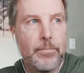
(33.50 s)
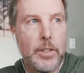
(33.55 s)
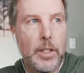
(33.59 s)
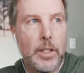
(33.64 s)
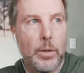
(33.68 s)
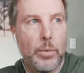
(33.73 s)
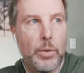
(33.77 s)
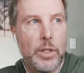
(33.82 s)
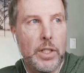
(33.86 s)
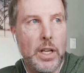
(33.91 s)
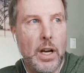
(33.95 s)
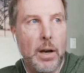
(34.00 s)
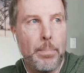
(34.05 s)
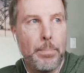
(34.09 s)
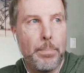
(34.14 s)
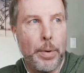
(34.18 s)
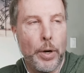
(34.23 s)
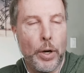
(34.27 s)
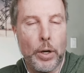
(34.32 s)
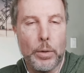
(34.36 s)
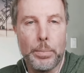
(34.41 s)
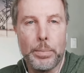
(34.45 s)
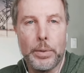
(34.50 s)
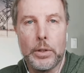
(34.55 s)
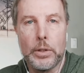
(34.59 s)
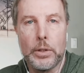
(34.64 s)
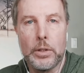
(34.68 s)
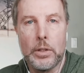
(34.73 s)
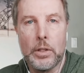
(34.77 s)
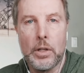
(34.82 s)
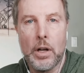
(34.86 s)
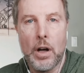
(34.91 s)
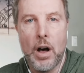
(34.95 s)
It was a
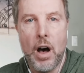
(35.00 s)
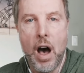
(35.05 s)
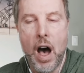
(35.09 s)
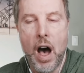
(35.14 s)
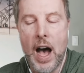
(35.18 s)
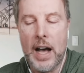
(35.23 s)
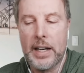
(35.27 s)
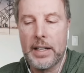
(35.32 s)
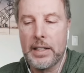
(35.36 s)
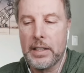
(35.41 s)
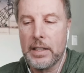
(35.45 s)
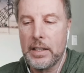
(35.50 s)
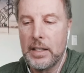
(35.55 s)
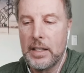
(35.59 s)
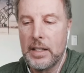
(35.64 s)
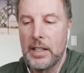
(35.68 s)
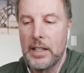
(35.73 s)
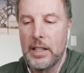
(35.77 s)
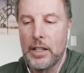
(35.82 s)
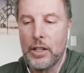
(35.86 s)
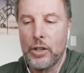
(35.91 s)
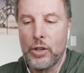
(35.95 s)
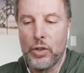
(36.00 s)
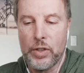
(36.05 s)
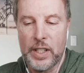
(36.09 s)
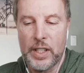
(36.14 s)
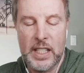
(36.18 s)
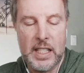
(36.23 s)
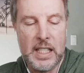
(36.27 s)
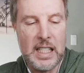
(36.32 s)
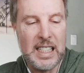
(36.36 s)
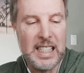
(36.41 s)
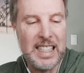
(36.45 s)
purple, hot,
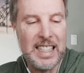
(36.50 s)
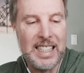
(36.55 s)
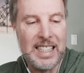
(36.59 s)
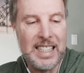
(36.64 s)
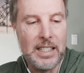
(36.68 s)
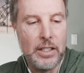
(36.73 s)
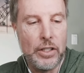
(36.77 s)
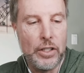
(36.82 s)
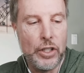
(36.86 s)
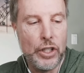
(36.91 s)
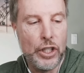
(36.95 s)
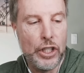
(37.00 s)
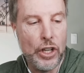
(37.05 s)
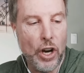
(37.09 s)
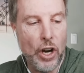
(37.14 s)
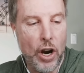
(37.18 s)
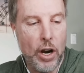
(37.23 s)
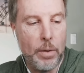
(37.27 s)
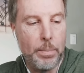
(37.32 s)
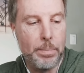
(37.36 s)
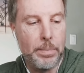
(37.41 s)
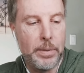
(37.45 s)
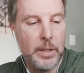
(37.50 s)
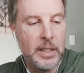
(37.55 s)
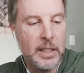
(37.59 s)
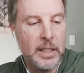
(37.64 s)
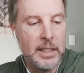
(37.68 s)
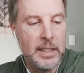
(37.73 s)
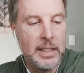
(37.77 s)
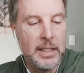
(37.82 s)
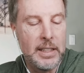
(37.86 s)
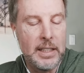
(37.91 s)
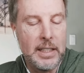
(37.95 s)
crystalline, sharp
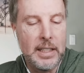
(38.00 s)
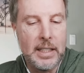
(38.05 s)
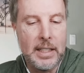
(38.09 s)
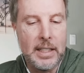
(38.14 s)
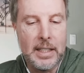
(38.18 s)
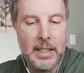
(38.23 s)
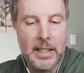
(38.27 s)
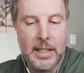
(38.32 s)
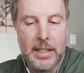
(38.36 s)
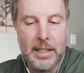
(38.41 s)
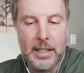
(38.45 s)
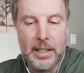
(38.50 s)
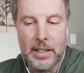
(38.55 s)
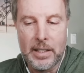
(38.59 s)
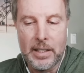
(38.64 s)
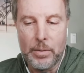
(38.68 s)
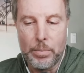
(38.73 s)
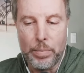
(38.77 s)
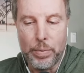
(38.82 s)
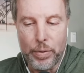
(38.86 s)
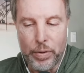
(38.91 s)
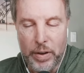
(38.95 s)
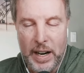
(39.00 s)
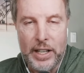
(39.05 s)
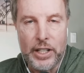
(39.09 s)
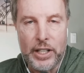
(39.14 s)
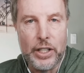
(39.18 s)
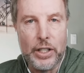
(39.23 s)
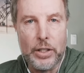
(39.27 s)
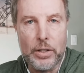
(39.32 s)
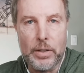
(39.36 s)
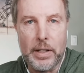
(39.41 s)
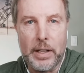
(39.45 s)

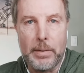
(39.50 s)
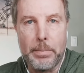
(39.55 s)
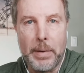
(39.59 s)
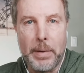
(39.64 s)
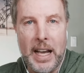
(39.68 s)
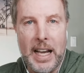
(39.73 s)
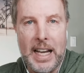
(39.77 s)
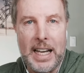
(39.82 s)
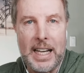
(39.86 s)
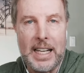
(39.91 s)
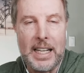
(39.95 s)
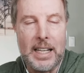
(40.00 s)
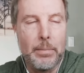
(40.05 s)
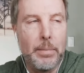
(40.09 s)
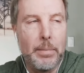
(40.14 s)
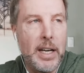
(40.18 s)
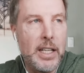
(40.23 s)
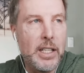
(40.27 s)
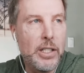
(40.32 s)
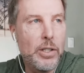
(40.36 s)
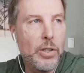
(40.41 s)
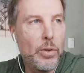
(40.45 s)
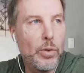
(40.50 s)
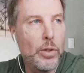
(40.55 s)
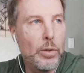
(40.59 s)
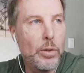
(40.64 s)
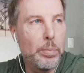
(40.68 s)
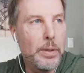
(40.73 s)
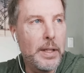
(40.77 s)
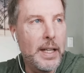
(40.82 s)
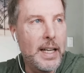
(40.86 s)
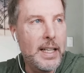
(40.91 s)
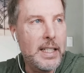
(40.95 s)
pressure and pain in my solar
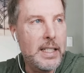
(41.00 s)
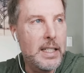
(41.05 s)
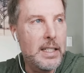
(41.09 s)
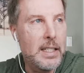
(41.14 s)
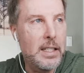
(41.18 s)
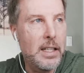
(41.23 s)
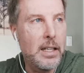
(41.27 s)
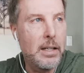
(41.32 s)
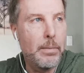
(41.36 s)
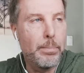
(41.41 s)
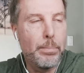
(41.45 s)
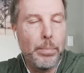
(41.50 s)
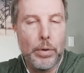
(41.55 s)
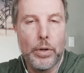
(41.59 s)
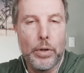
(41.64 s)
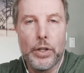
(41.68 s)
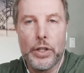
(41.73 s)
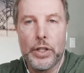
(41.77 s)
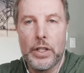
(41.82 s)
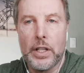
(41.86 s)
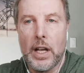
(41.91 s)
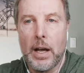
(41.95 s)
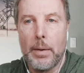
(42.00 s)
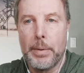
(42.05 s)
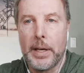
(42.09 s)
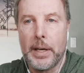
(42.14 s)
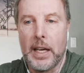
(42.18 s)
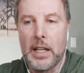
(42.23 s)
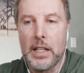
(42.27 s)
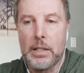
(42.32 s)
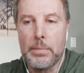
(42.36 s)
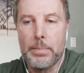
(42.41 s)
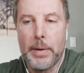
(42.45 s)
plexus, and it pushed up
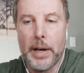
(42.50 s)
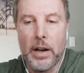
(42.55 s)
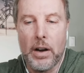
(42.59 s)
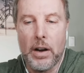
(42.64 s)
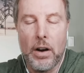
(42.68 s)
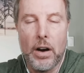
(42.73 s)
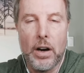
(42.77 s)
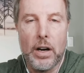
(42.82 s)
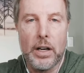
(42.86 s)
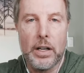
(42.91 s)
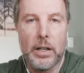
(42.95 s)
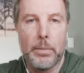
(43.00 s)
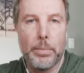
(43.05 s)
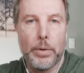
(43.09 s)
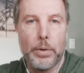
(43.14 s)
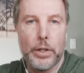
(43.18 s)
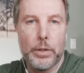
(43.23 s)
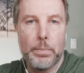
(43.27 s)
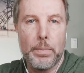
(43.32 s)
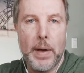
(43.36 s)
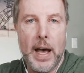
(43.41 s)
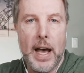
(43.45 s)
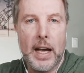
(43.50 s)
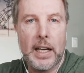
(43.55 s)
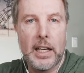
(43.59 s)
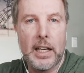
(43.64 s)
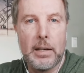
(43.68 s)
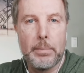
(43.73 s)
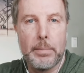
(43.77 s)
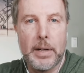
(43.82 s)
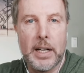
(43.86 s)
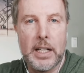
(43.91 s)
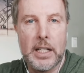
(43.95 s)
against my heart and pushed back
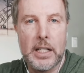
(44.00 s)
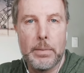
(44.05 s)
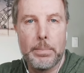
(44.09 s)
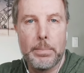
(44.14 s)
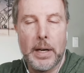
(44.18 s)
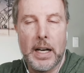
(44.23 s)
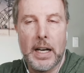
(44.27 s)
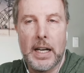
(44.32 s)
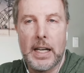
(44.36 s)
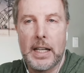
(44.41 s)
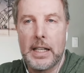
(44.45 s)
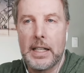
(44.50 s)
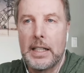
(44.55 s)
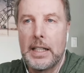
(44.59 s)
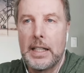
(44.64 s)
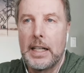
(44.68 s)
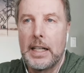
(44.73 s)
into my spine.